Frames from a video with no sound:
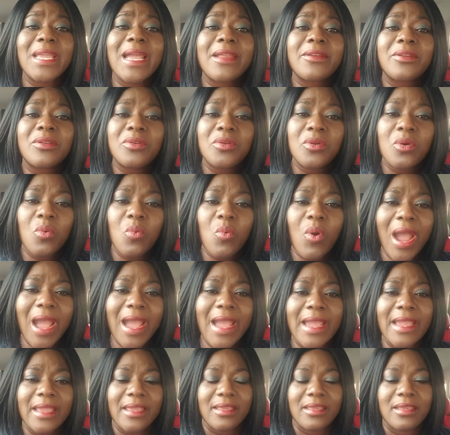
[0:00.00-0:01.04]
I don't know
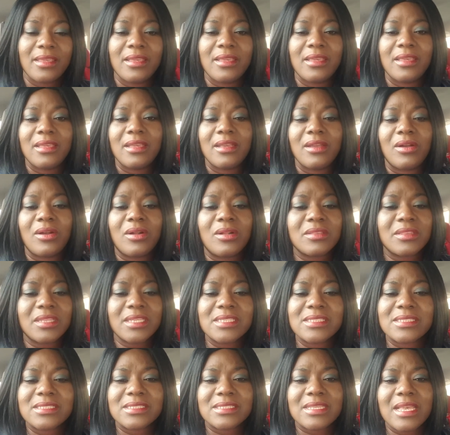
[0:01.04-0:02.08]
why all
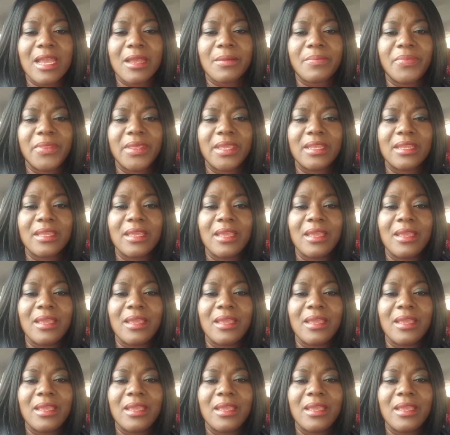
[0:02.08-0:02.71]
this is happening.